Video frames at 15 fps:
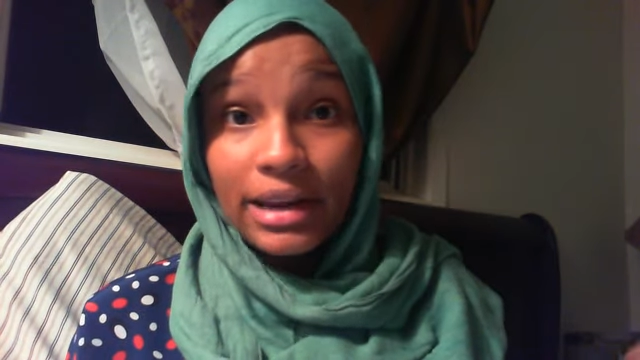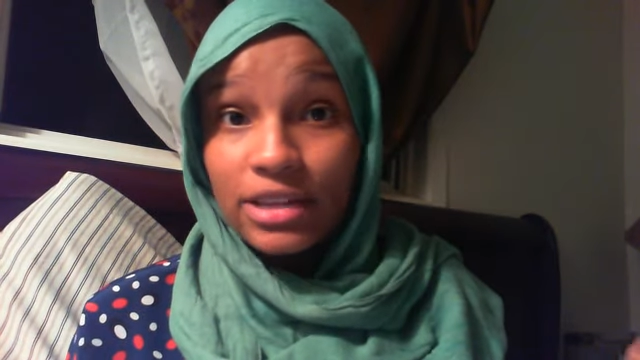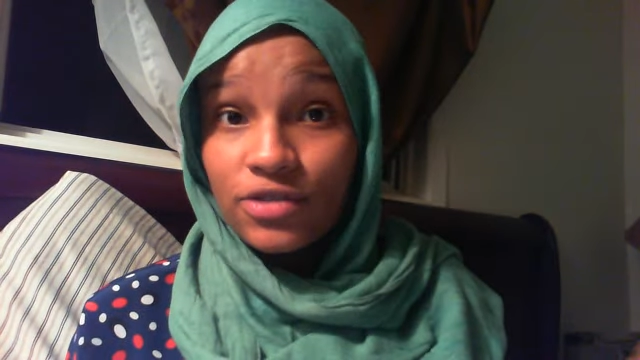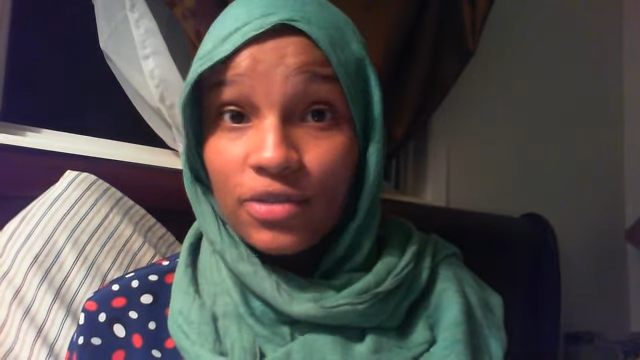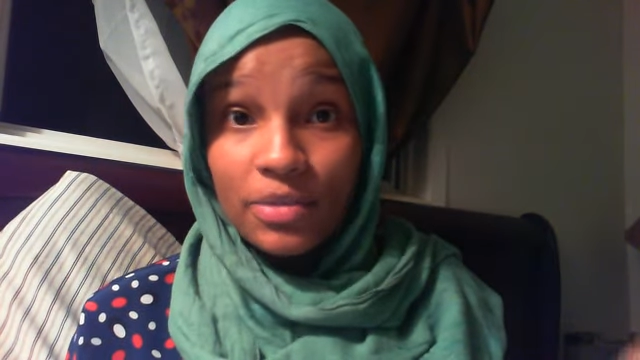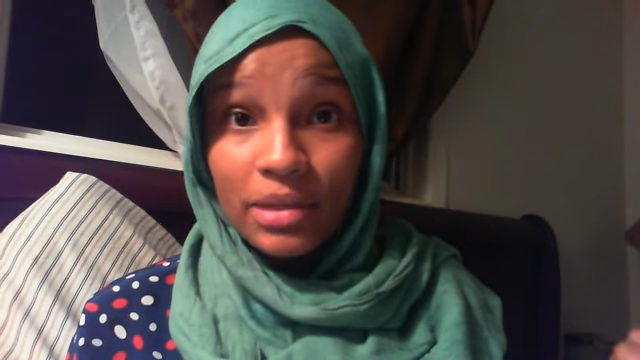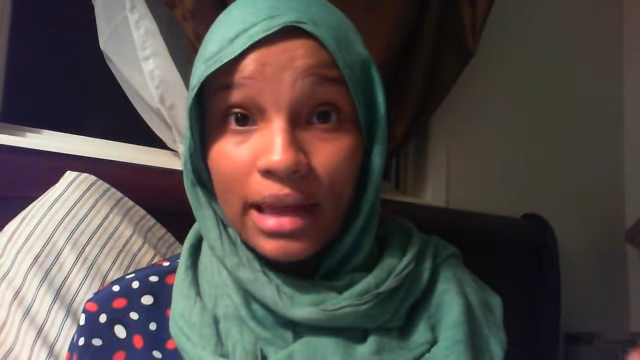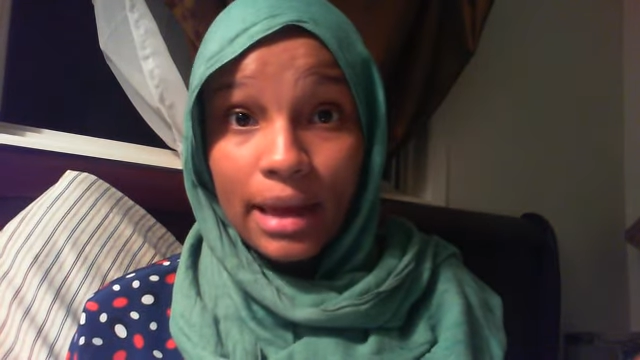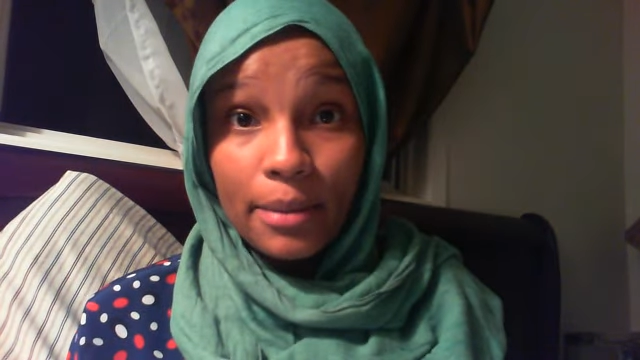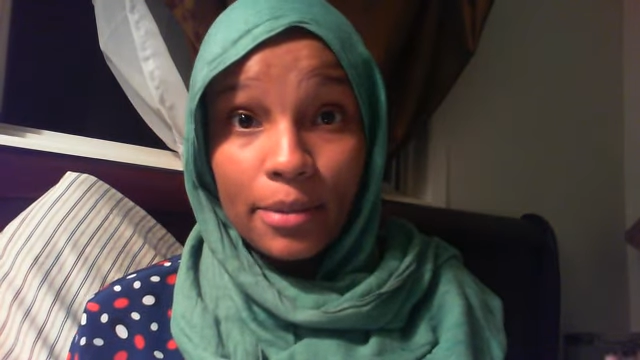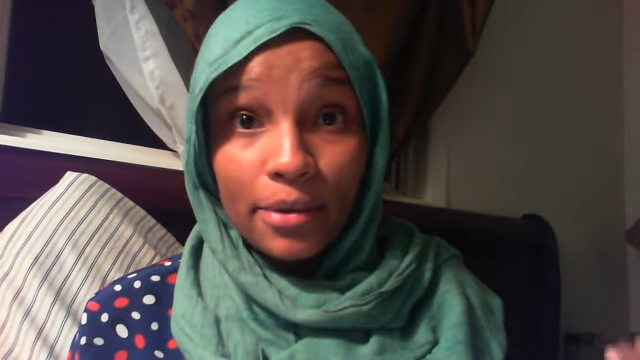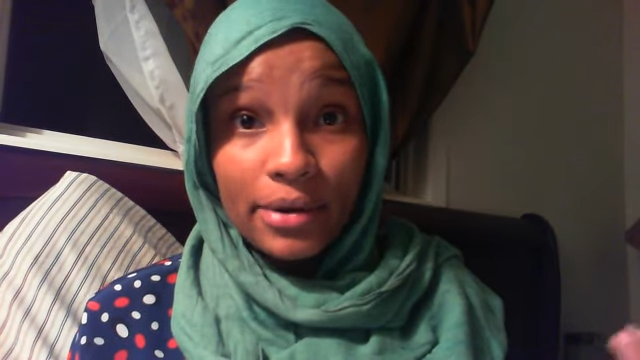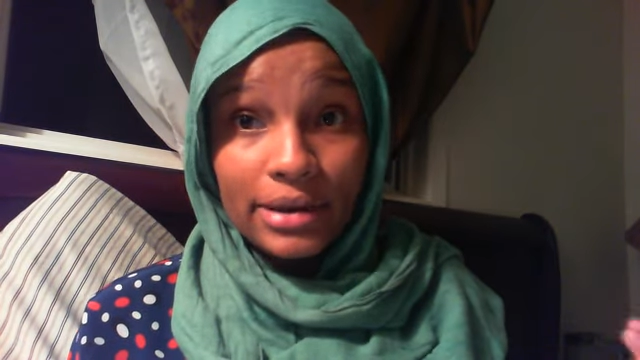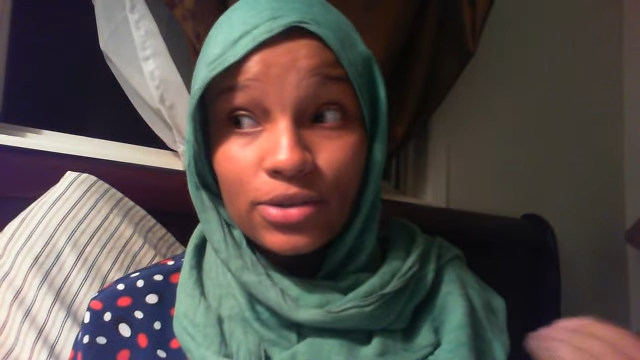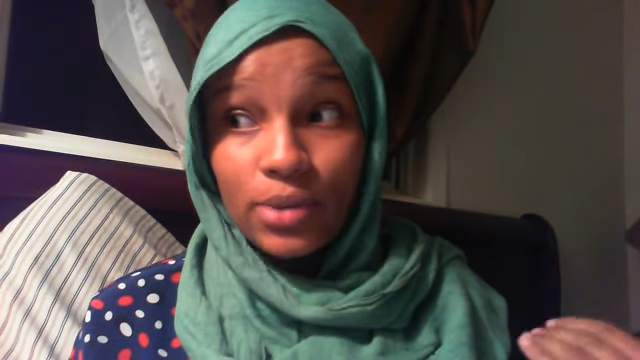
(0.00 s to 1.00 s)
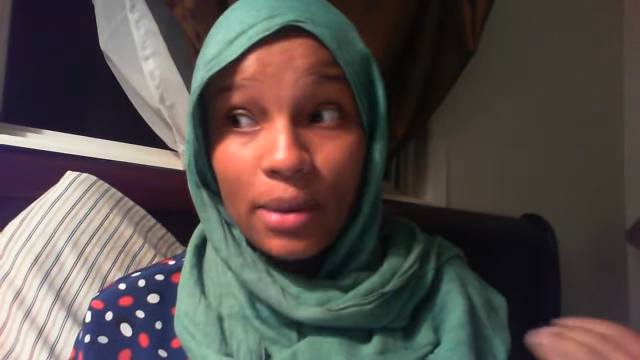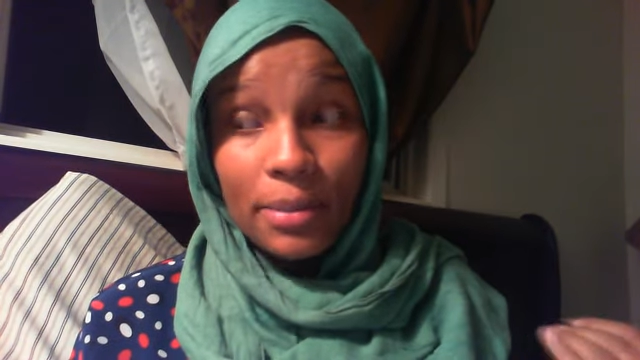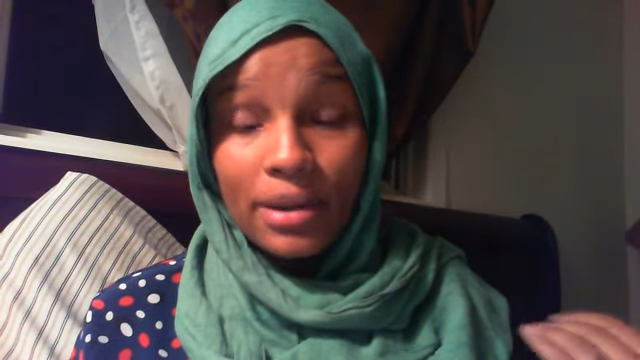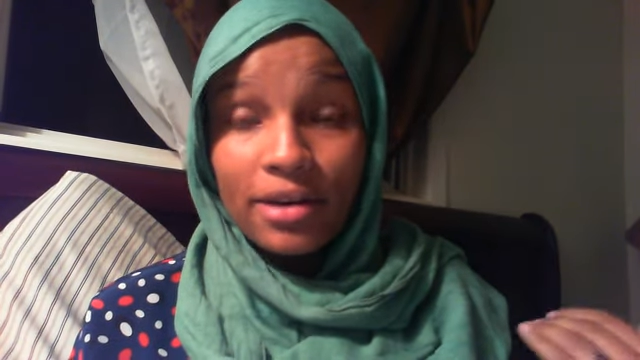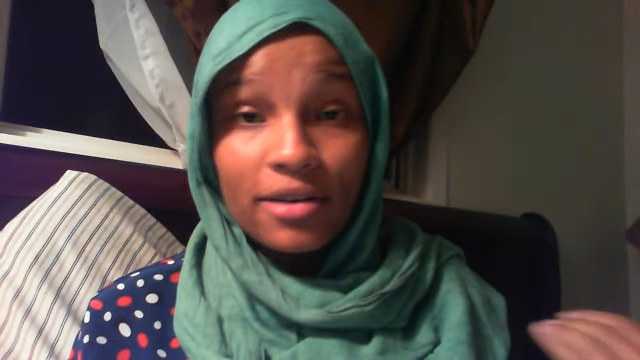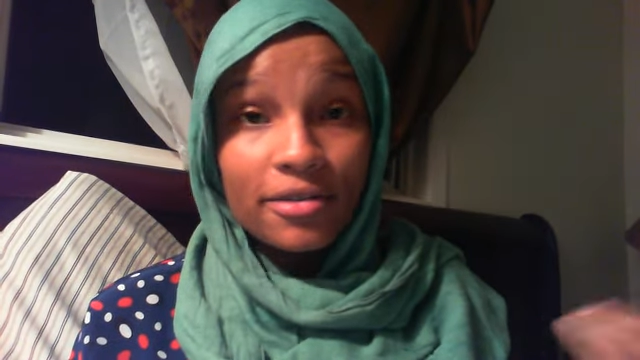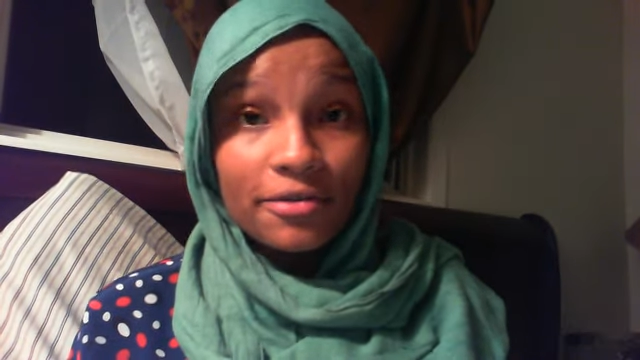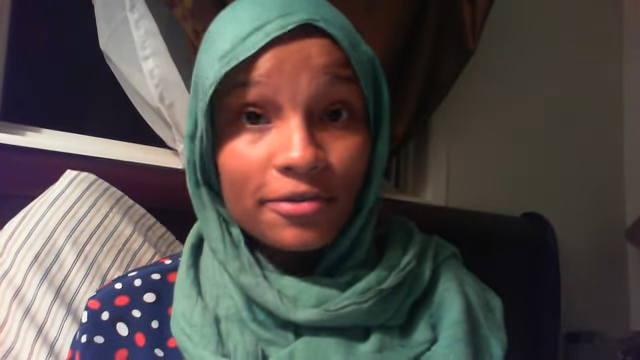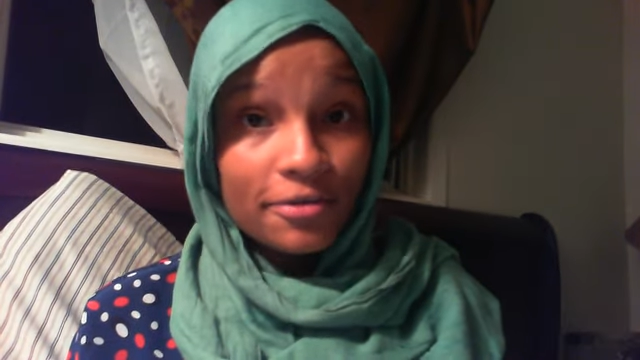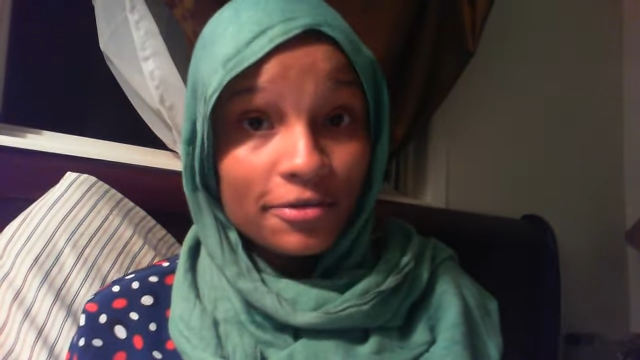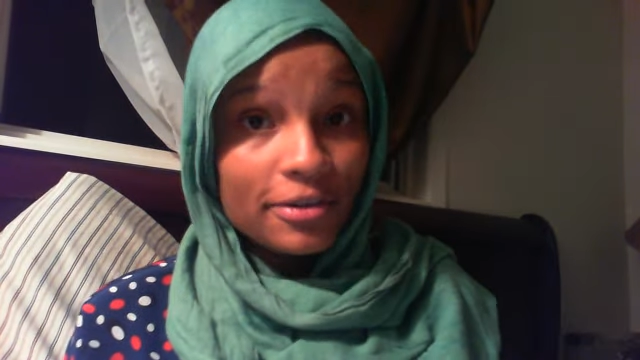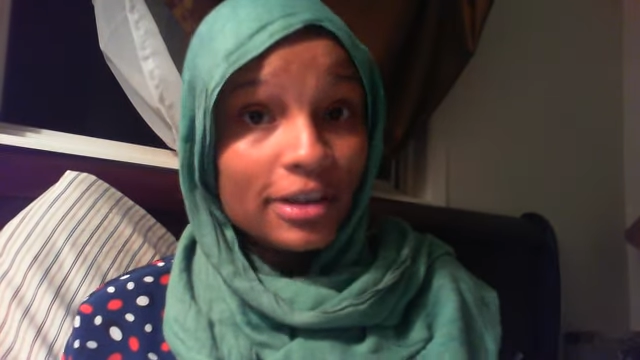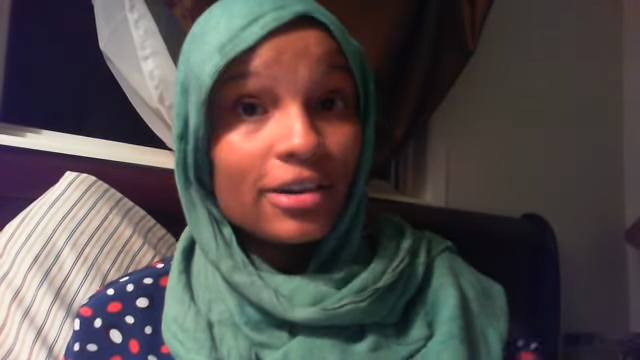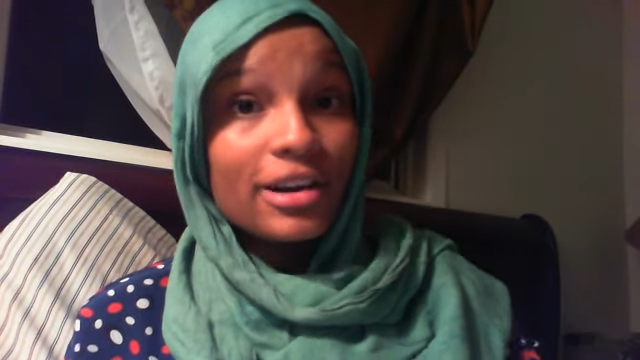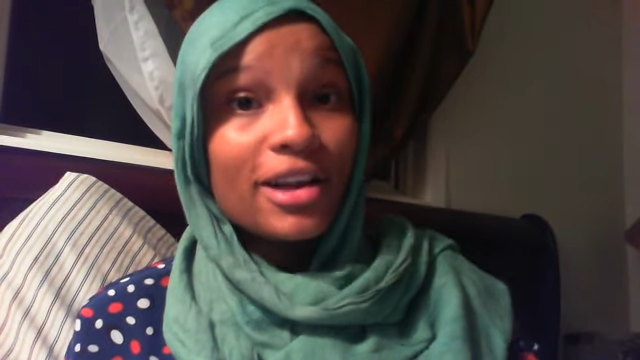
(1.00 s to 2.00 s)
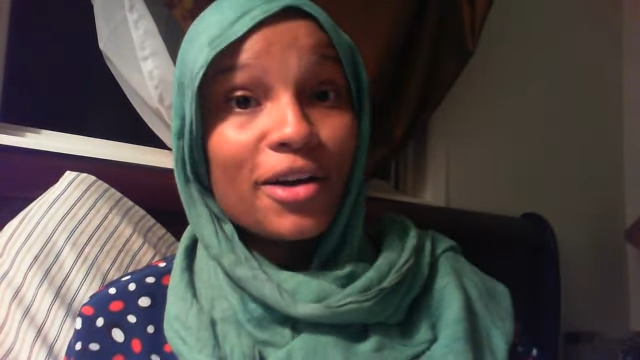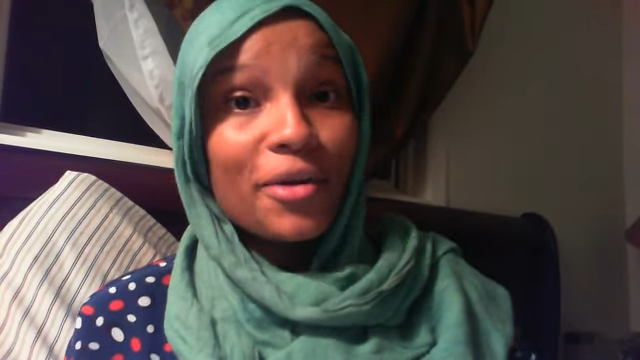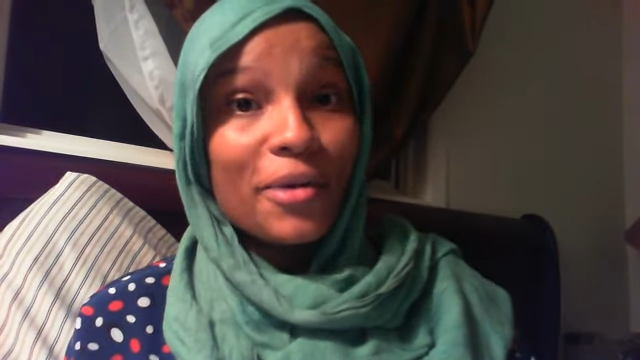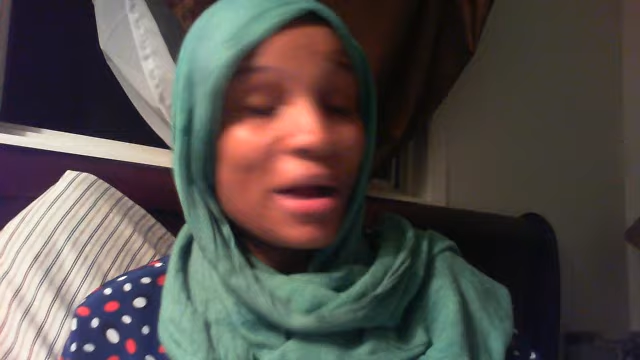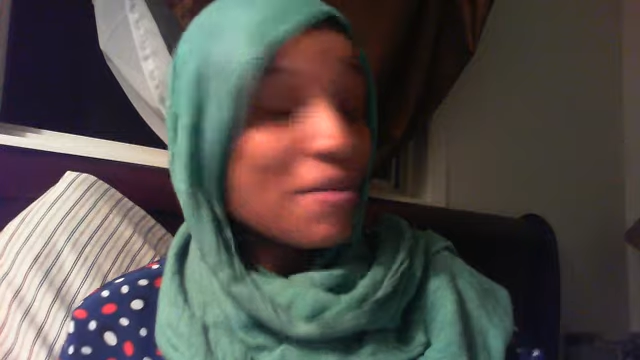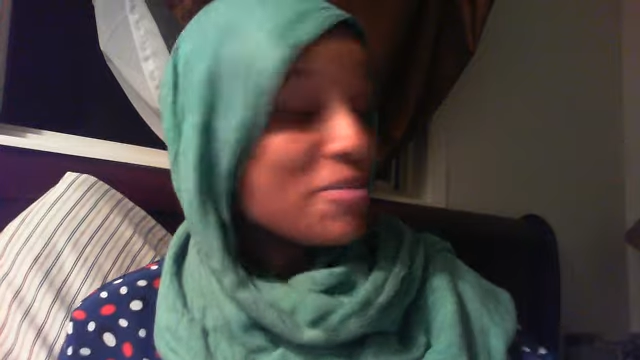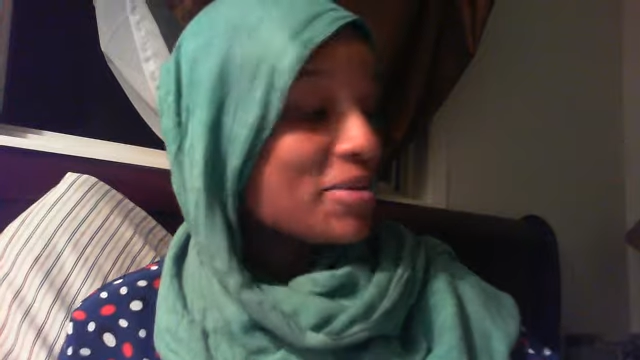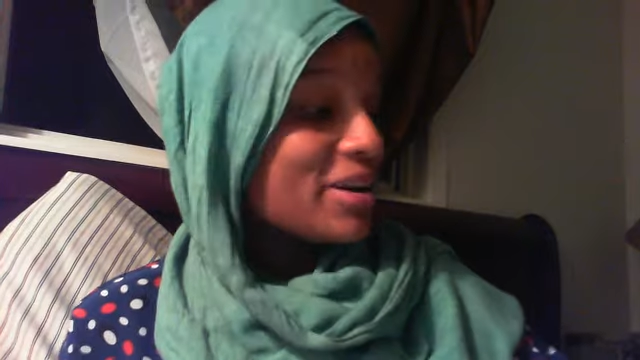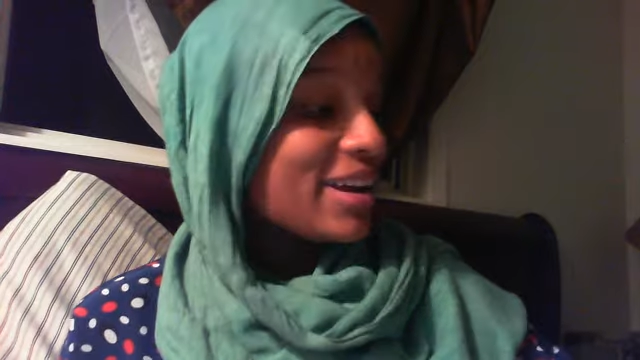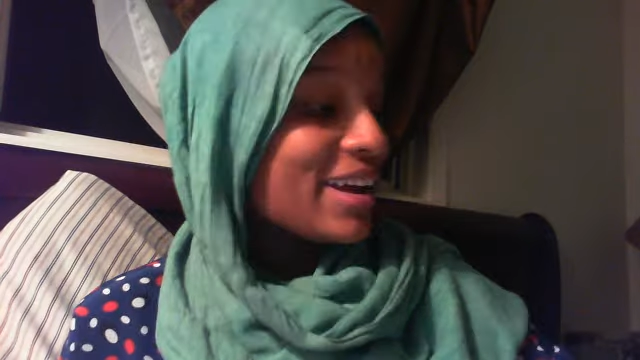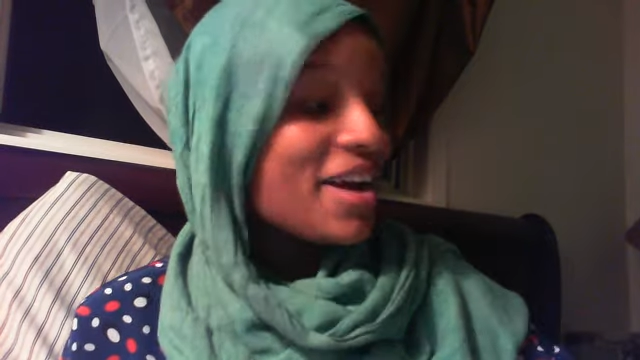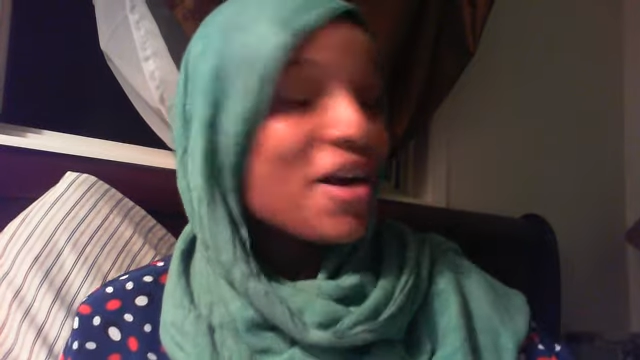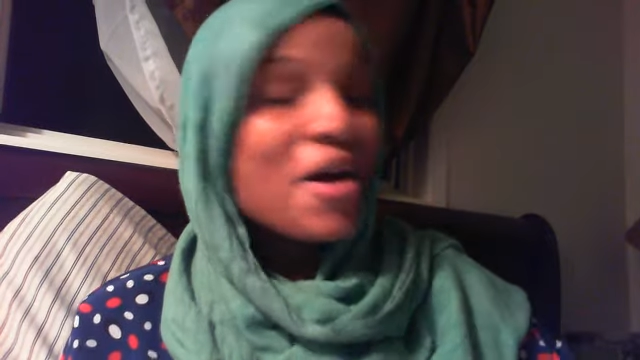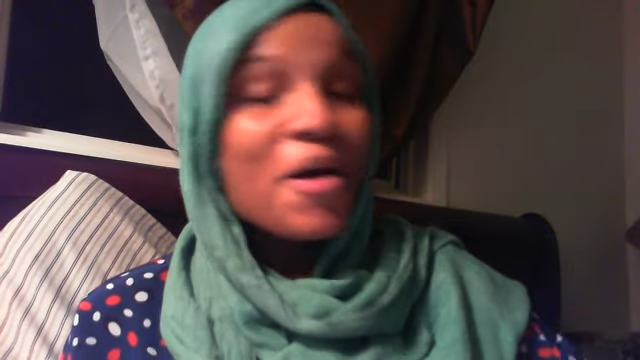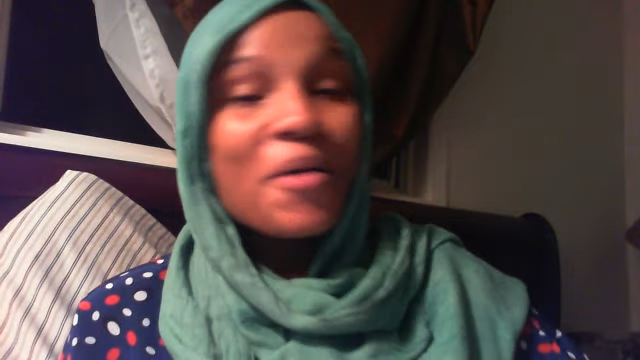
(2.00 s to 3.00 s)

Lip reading: and it's from the library, so I better figure it out where I put it,